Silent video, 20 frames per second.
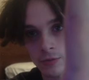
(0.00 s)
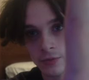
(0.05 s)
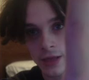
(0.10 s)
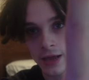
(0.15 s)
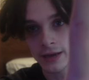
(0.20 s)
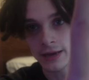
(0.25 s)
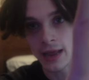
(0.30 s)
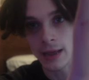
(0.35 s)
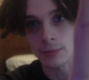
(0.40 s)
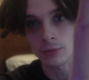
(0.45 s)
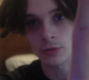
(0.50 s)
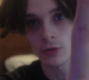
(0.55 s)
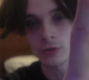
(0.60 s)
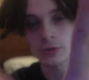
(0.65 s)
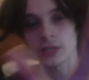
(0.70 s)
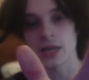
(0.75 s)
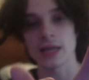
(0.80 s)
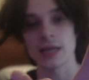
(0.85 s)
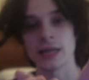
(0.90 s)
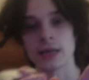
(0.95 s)
with that damn
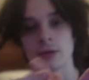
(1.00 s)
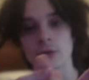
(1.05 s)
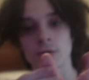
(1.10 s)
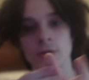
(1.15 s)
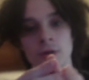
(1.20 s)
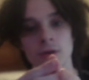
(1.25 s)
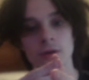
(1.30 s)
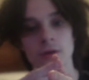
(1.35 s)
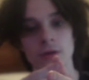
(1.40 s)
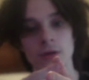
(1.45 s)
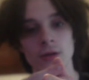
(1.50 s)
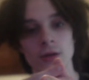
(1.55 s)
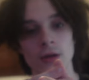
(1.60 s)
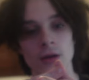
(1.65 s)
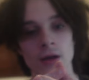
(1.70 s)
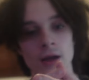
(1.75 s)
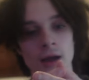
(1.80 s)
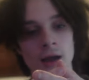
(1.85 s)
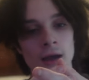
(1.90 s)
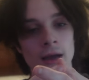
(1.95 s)
crochet hook.
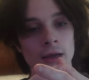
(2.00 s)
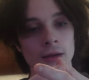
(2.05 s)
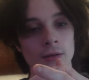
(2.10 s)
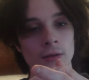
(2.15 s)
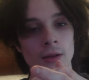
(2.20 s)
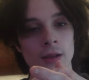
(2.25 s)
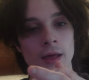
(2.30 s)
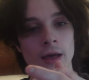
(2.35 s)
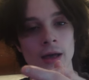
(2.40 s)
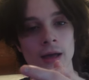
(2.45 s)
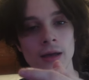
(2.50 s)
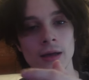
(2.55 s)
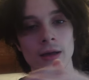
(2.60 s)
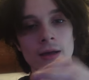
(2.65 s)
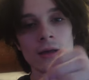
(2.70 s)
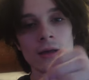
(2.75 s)
I ain't lying